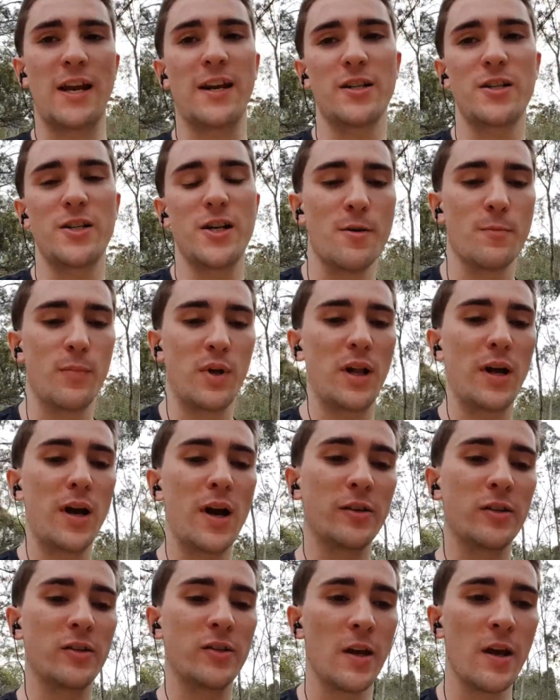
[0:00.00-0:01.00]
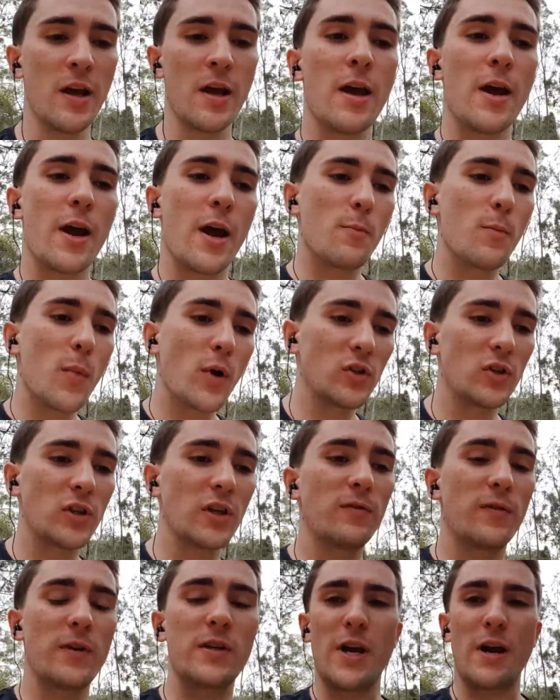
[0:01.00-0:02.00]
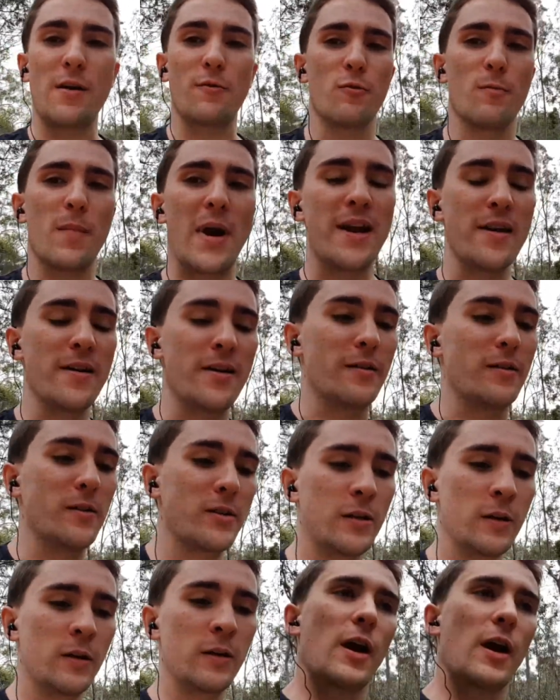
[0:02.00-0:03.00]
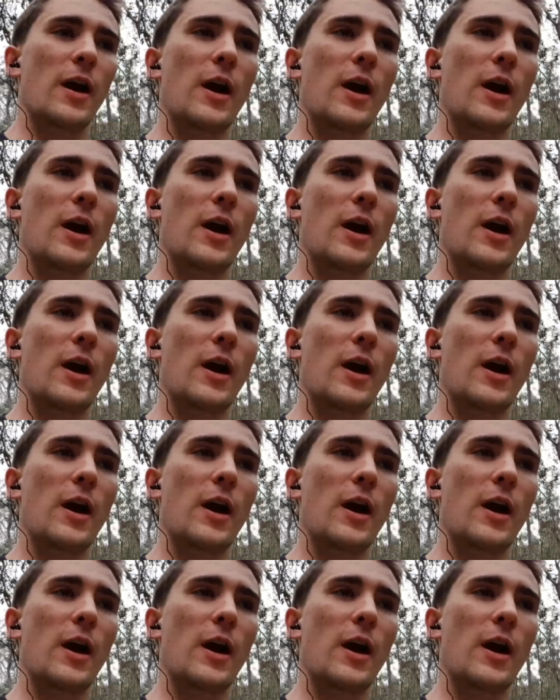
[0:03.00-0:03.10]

energy in plants and mostly for general maintenance.